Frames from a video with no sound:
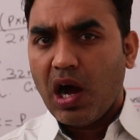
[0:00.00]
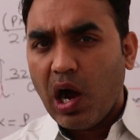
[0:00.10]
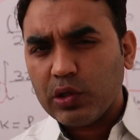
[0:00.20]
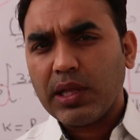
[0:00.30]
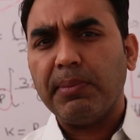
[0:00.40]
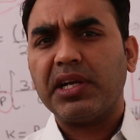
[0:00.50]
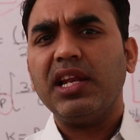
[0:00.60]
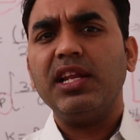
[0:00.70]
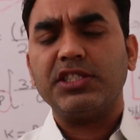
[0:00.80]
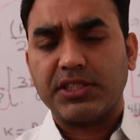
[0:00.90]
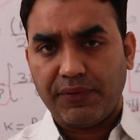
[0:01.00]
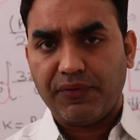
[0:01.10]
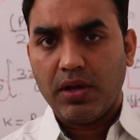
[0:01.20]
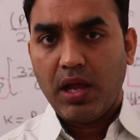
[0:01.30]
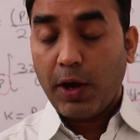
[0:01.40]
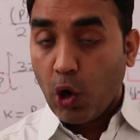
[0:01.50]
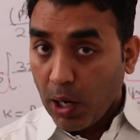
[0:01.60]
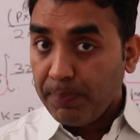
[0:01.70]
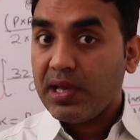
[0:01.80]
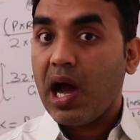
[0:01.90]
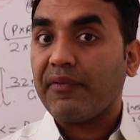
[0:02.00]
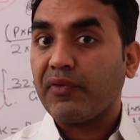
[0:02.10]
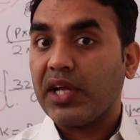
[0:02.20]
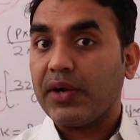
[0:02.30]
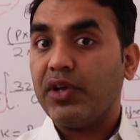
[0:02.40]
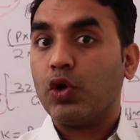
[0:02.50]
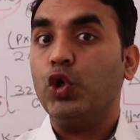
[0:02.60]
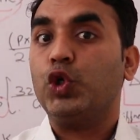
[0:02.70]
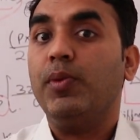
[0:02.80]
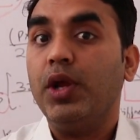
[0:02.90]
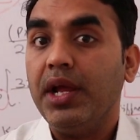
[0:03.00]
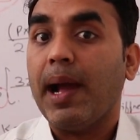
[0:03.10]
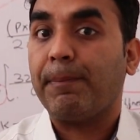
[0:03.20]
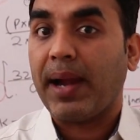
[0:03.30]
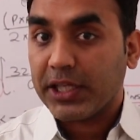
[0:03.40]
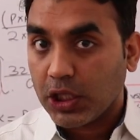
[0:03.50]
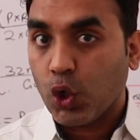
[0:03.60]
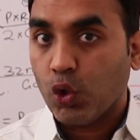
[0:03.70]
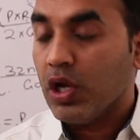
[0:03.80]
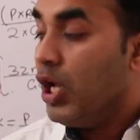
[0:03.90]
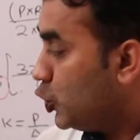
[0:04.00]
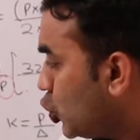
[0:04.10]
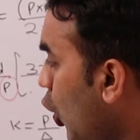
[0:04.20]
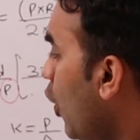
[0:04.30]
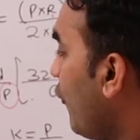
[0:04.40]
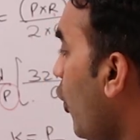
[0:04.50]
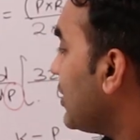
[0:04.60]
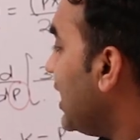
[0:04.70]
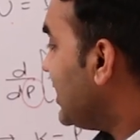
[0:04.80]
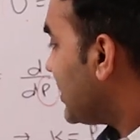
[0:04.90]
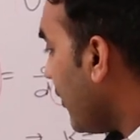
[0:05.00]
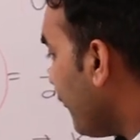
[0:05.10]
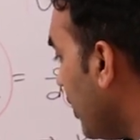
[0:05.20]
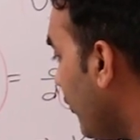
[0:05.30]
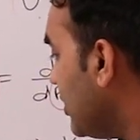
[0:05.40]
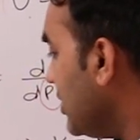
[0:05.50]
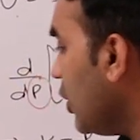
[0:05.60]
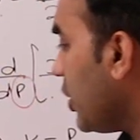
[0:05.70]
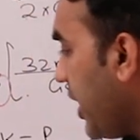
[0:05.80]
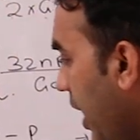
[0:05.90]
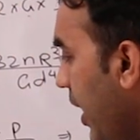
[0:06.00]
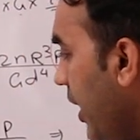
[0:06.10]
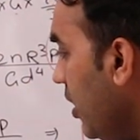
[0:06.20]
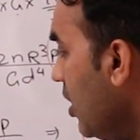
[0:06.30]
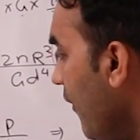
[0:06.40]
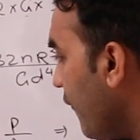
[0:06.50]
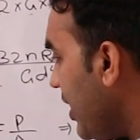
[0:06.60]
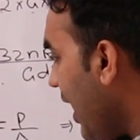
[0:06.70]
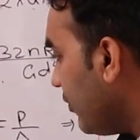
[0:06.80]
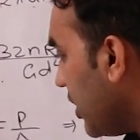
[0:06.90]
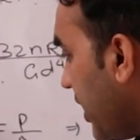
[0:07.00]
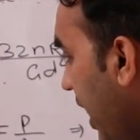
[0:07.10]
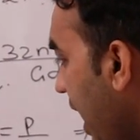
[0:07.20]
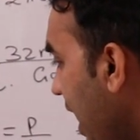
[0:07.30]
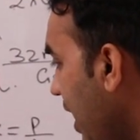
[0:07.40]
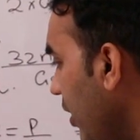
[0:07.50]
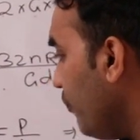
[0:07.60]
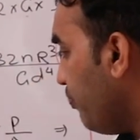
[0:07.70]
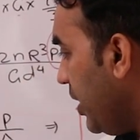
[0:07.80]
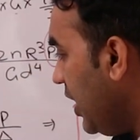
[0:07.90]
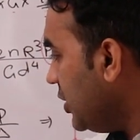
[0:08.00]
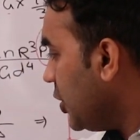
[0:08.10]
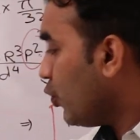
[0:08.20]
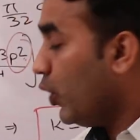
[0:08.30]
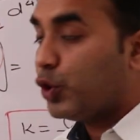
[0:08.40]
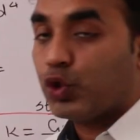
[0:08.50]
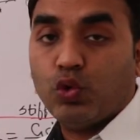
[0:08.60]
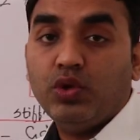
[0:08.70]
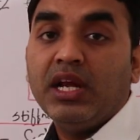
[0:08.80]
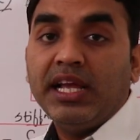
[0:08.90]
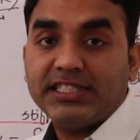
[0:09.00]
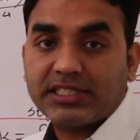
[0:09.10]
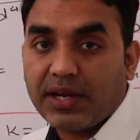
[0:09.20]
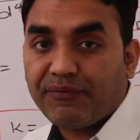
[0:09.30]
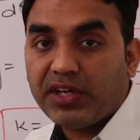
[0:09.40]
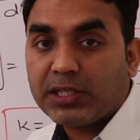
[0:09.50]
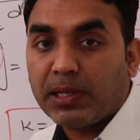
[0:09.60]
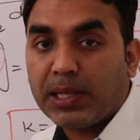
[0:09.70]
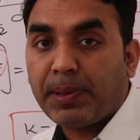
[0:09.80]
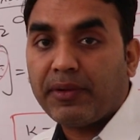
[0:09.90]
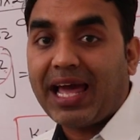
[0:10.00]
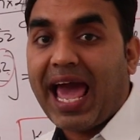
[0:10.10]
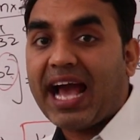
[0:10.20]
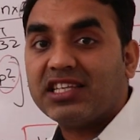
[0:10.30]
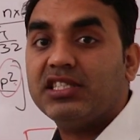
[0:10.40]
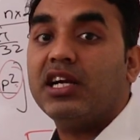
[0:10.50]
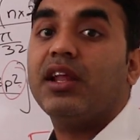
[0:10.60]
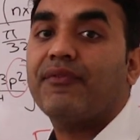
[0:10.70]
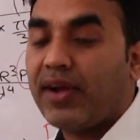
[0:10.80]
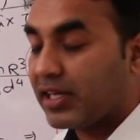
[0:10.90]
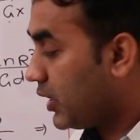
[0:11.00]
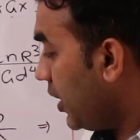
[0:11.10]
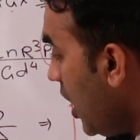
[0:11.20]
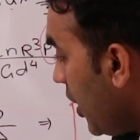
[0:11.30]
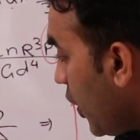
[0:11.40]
How the material is stiff, and on behalf of that we are going to be applied the load. So for the stiffness, which is a K, we have the K P is equal to stiffness multiplied with the axial deflection.